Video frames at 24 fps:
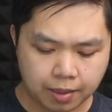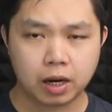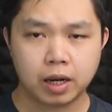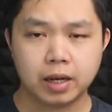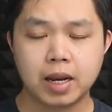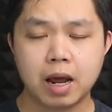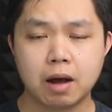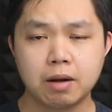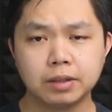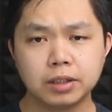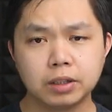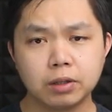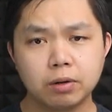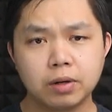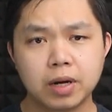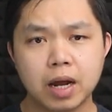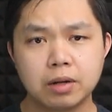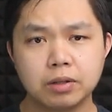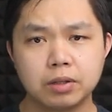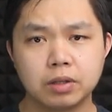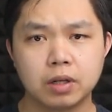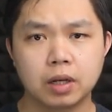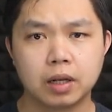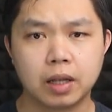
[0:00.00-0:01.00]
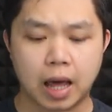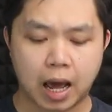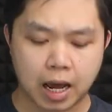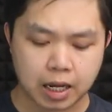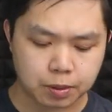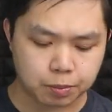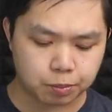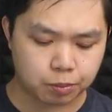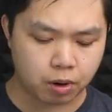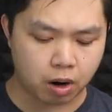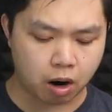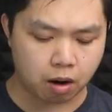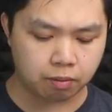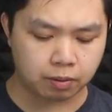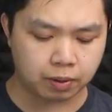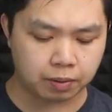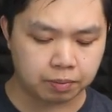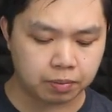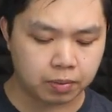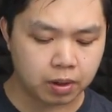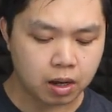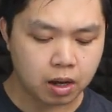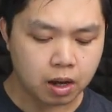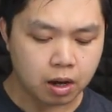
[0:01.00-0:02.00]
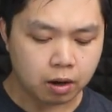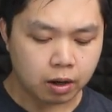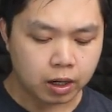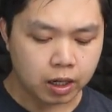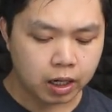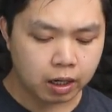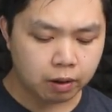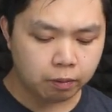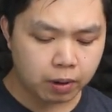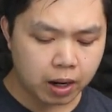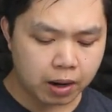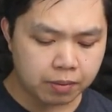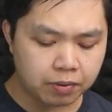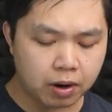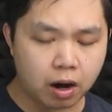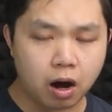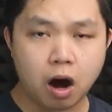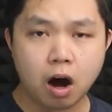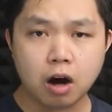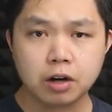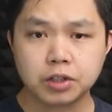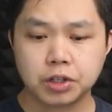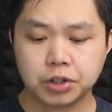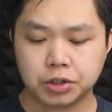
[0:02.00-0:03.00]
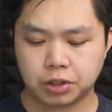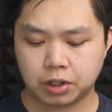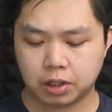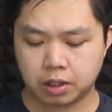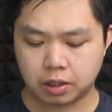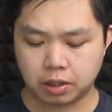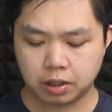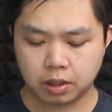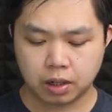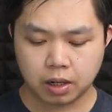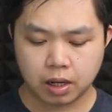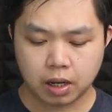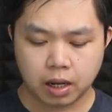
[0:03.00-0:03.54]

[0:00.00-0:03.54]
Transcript: Now let's go down to the last problem. Here we have oxygen.